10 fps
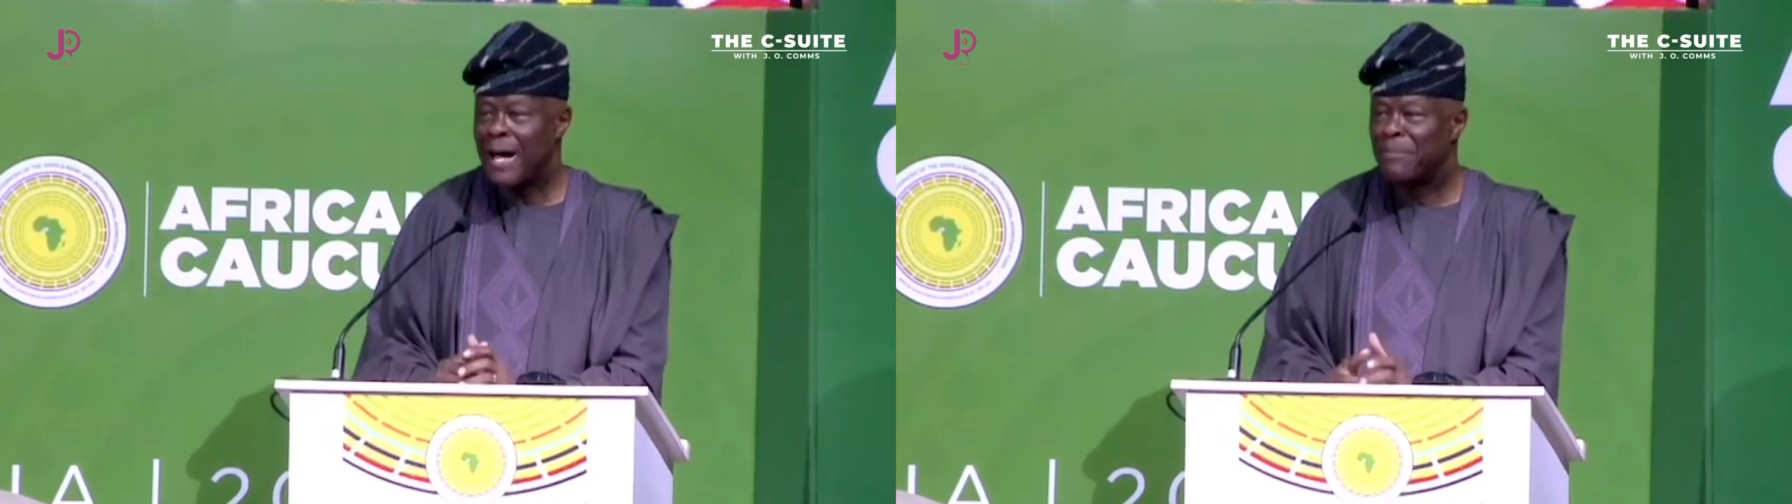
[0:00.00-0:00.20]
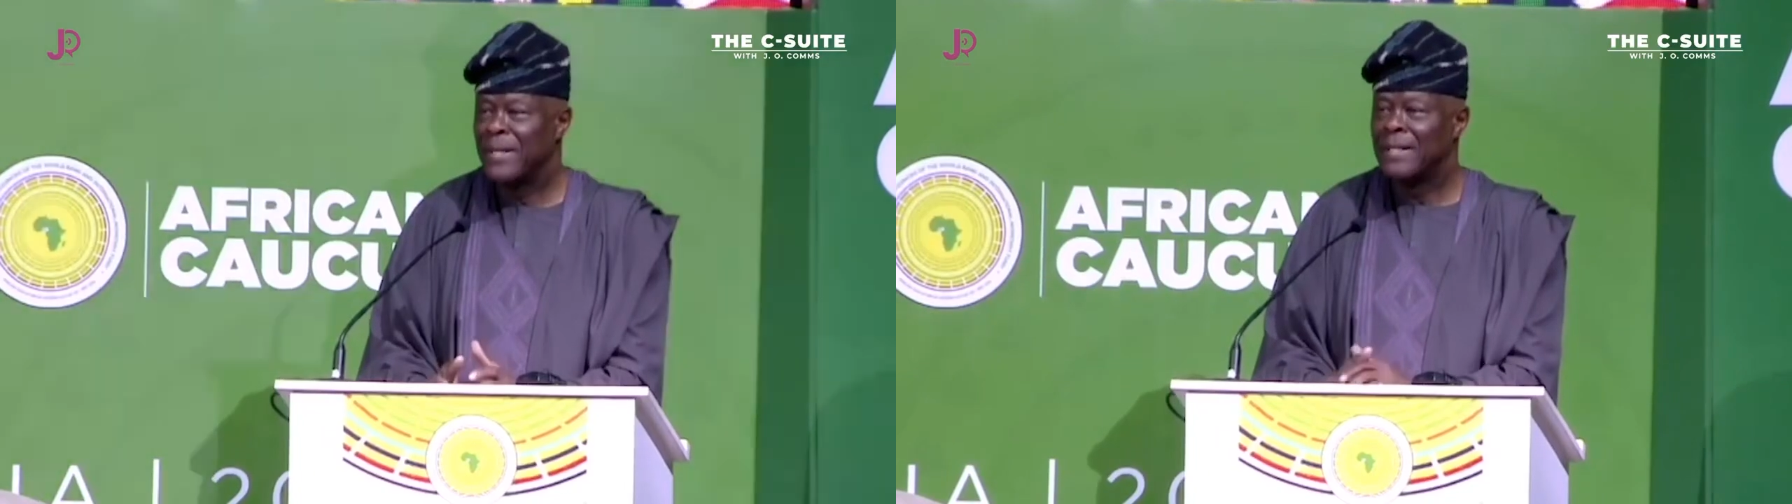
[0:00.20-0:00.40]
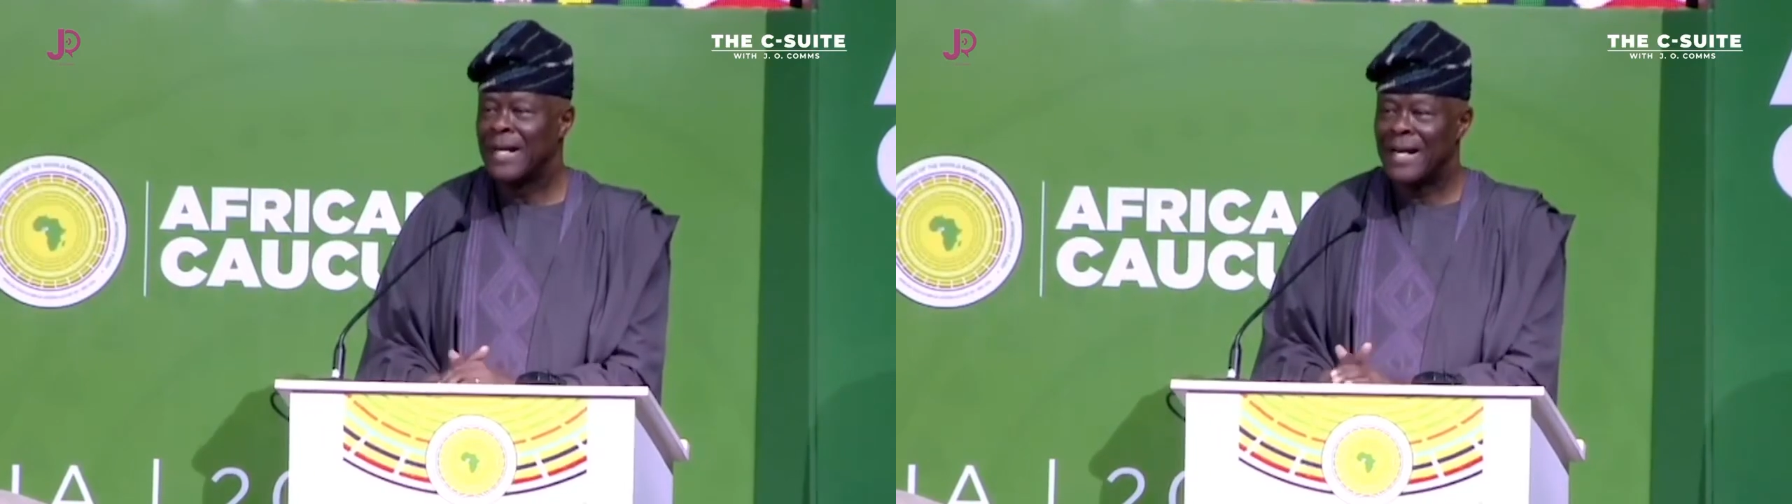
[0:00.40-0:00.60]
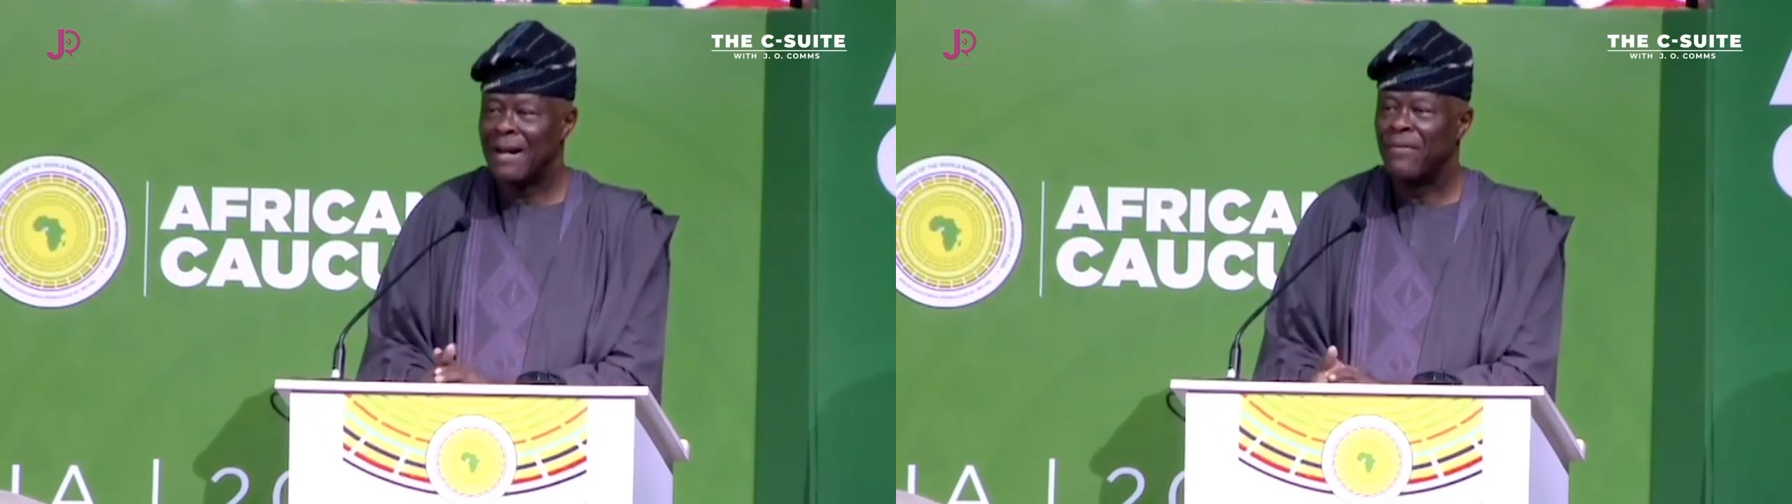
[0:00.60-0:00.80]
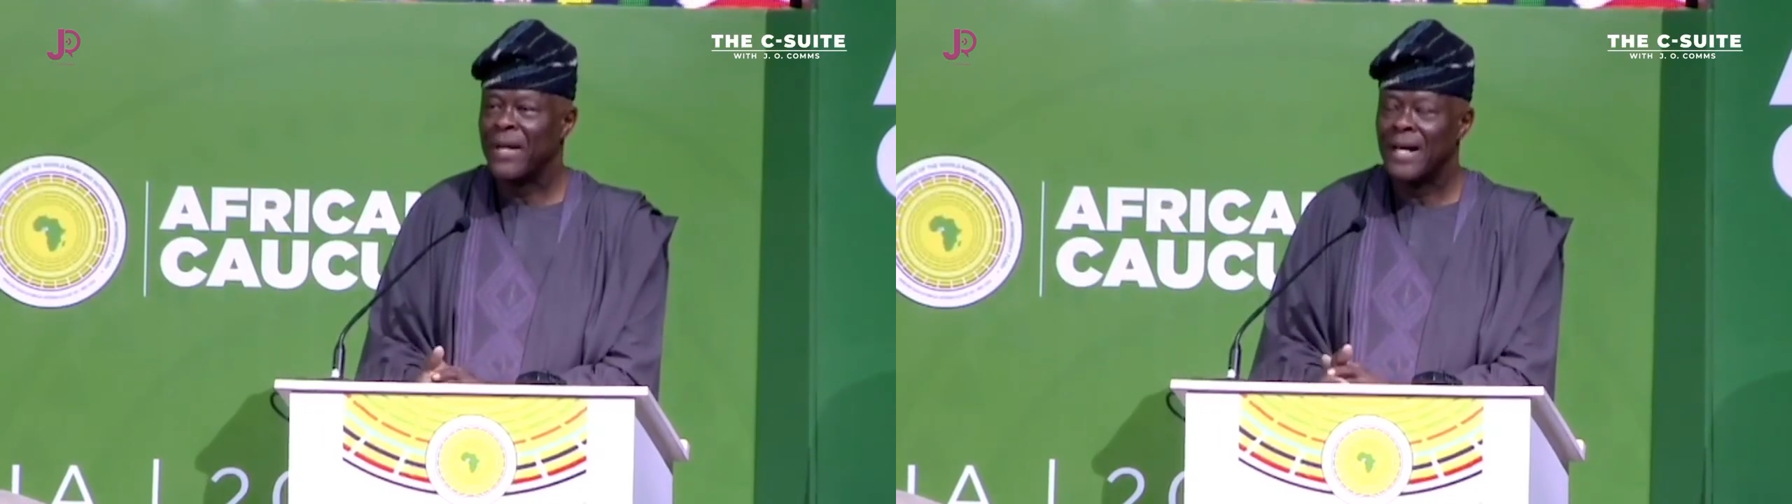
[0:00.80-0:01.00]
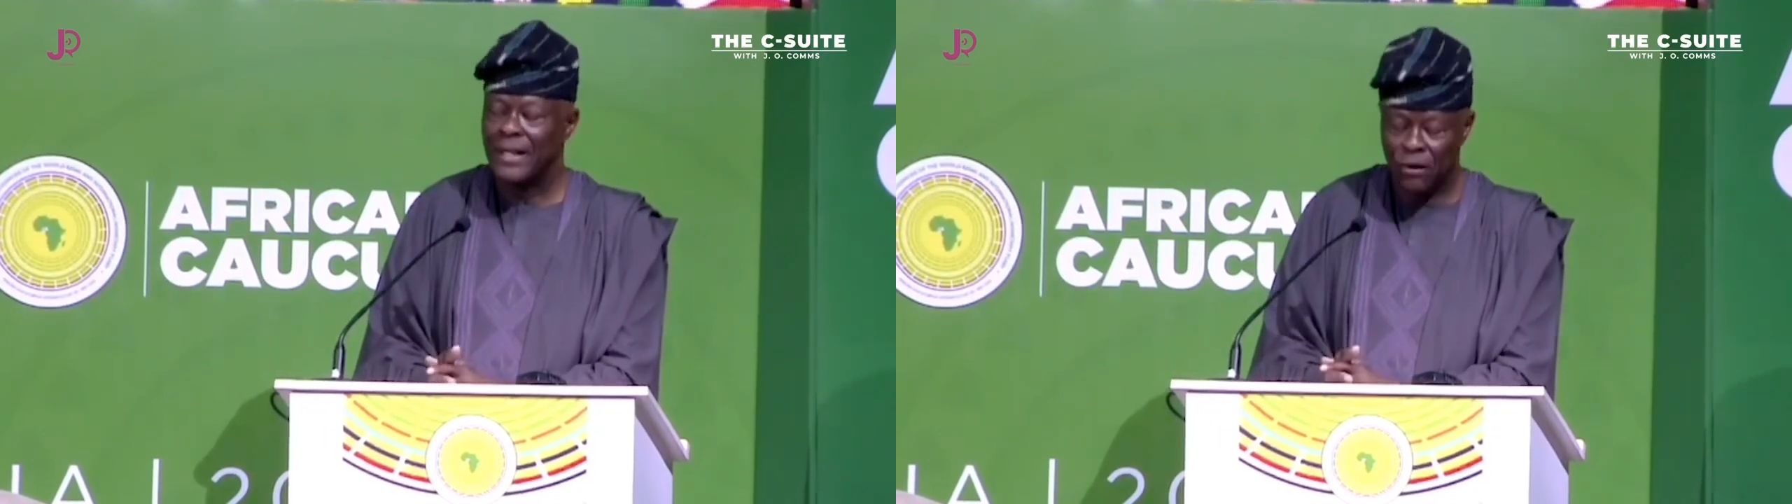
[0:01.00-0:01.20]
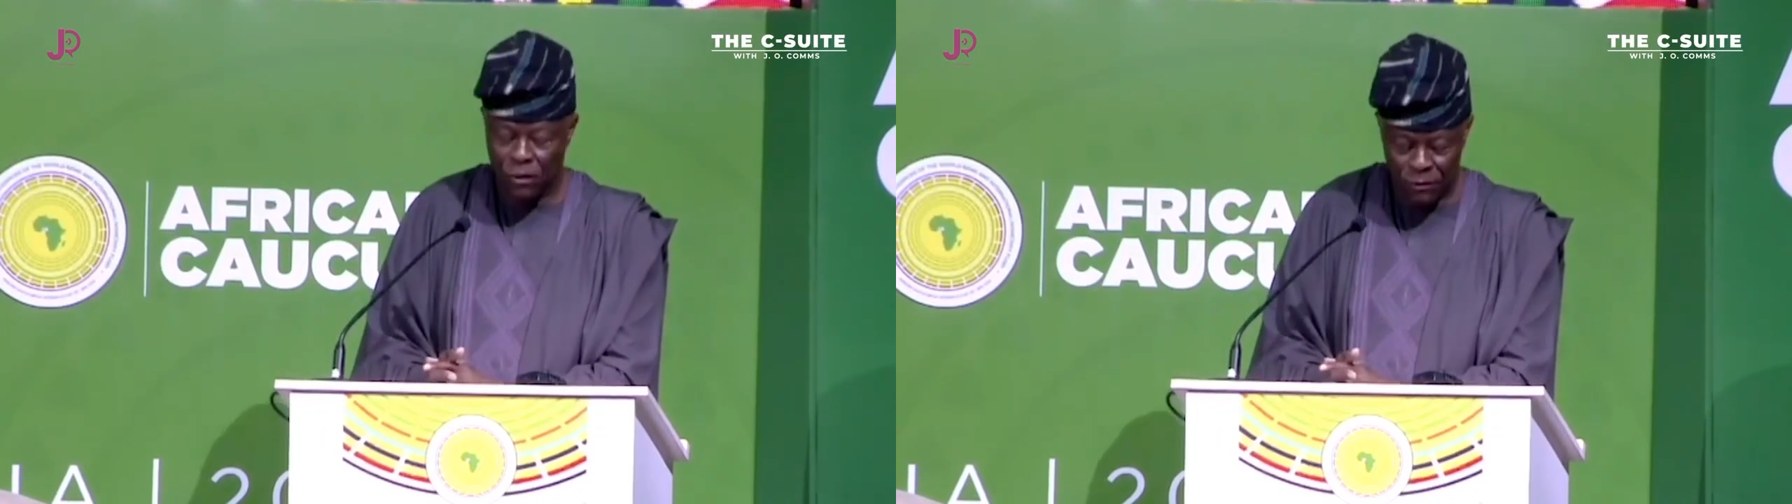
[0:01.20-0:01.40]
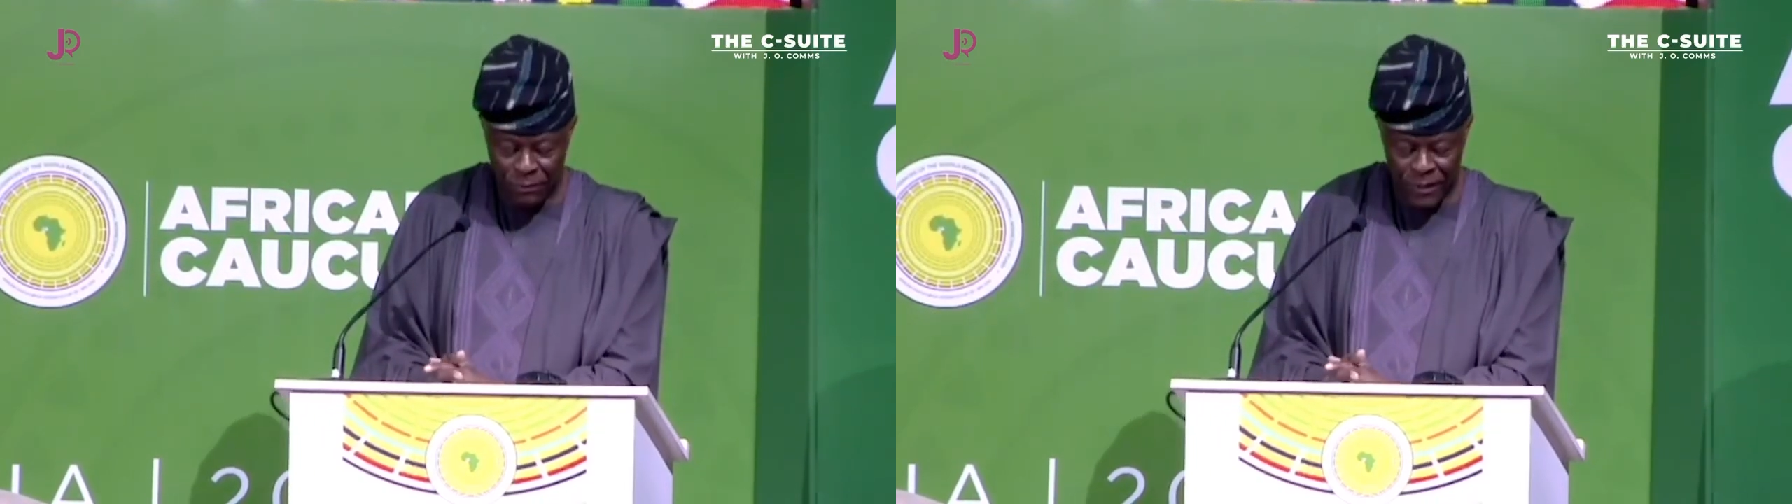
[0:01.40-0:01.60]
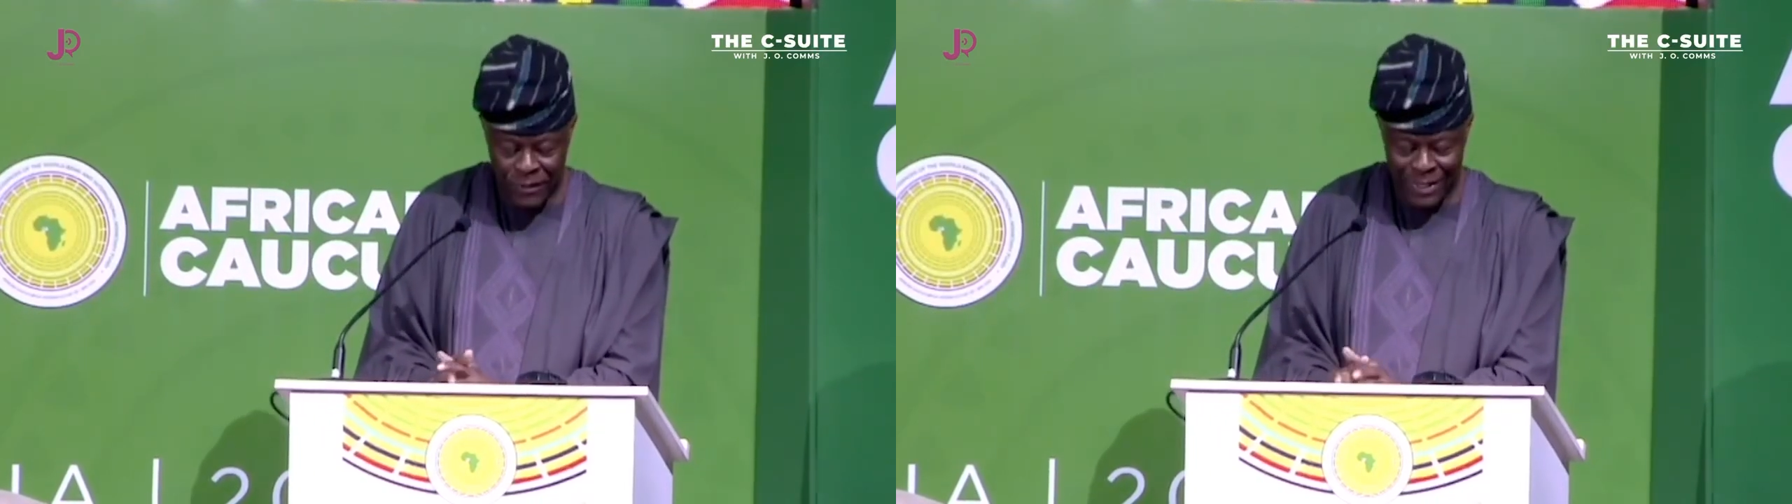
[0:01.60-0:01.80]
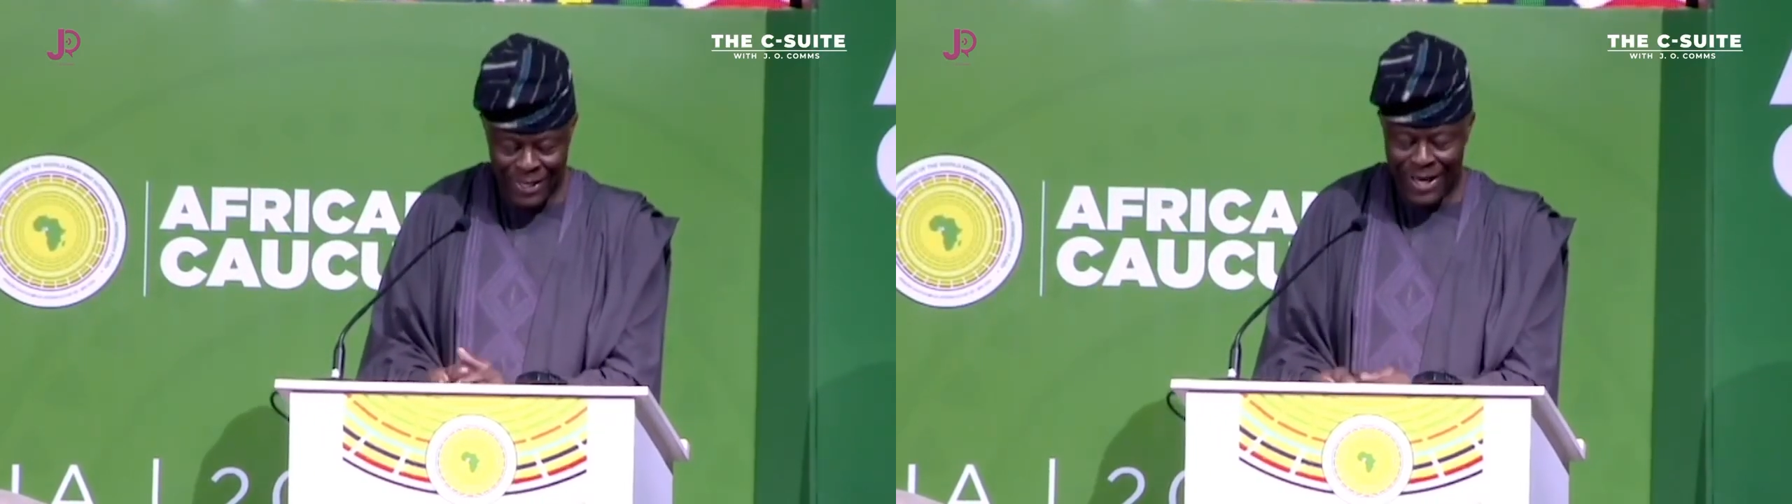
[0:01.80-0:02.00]
We're happy that African
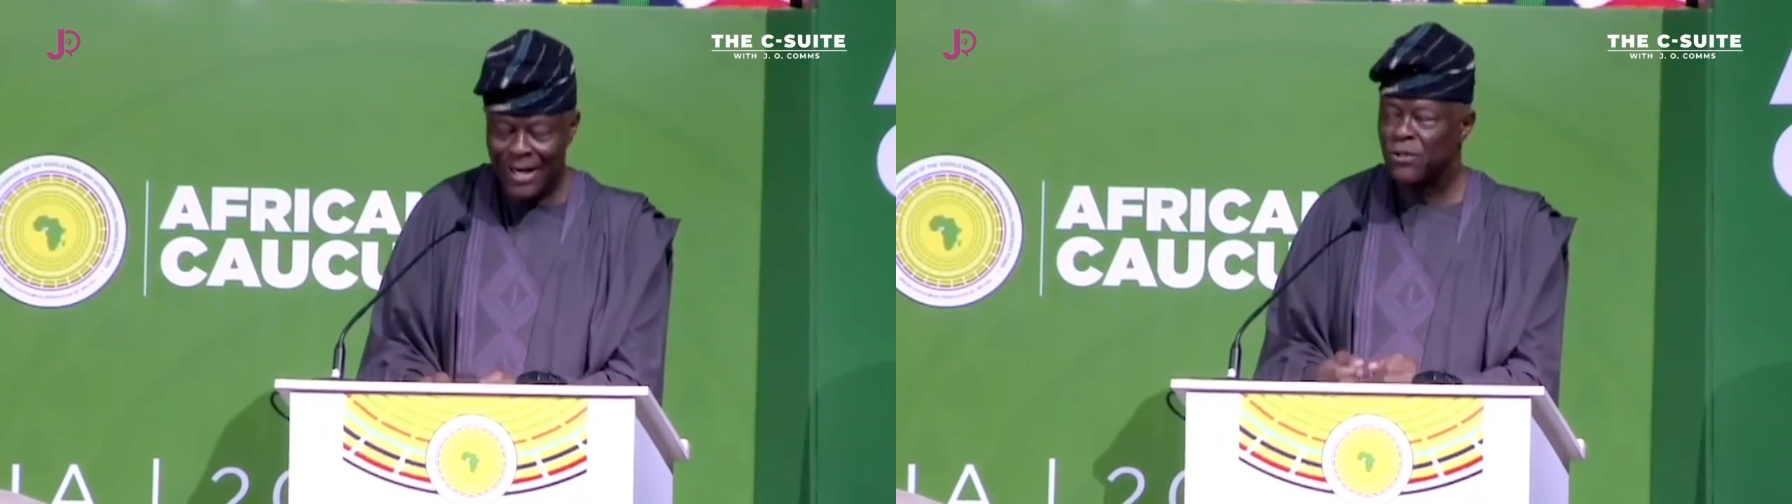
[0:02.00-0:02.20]
economies